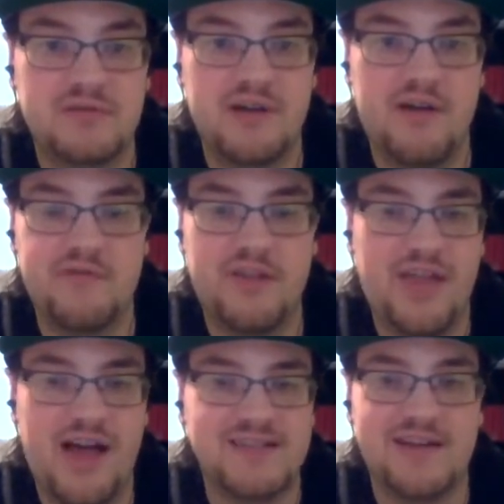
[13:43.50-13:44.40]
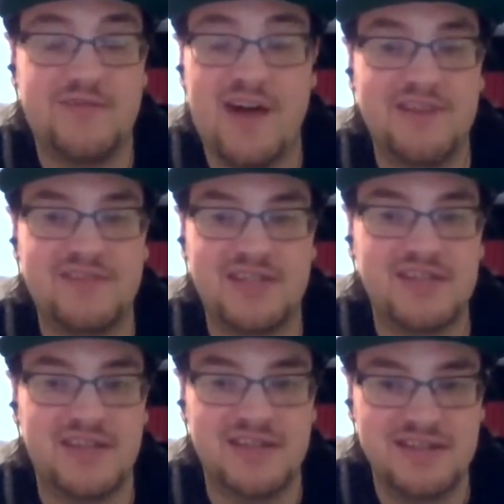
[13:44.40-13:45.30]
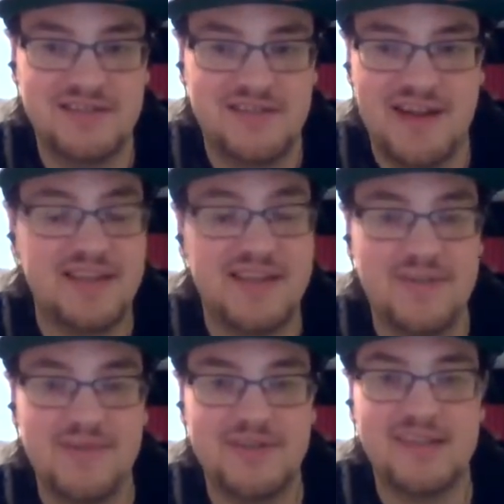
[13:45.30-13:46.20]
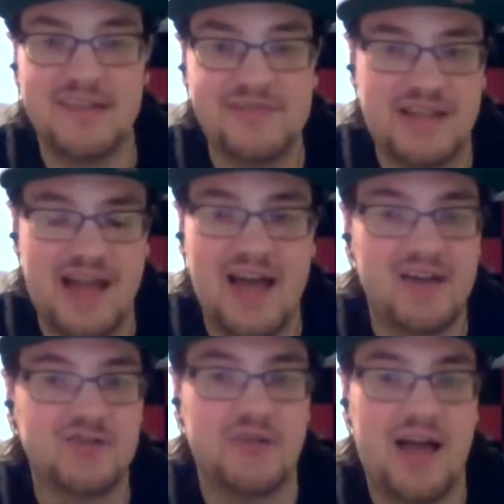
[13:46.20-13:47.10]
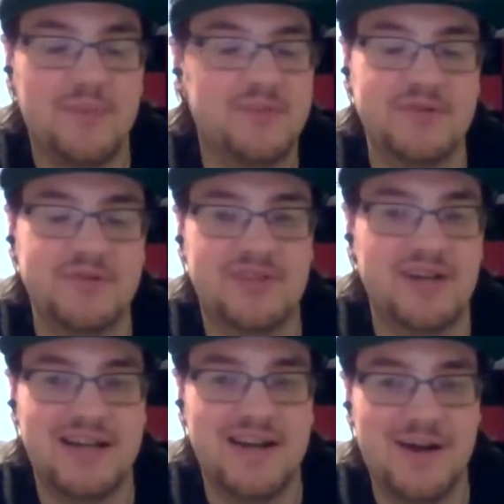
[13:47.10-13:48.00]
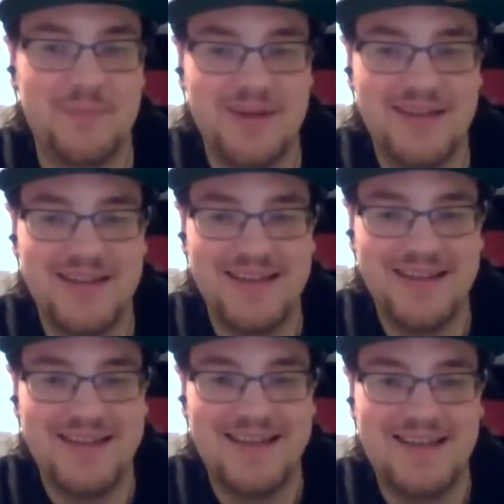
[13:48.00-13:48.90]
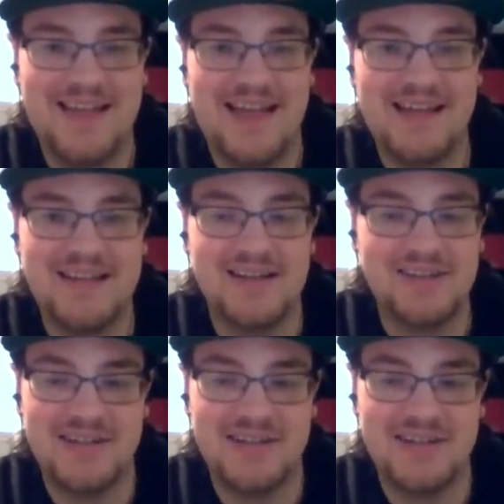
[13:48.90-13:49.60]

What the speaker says: of the last like 5 seasons, and then came into the Leafs and actually absolutely stunk it up. And he doesn't.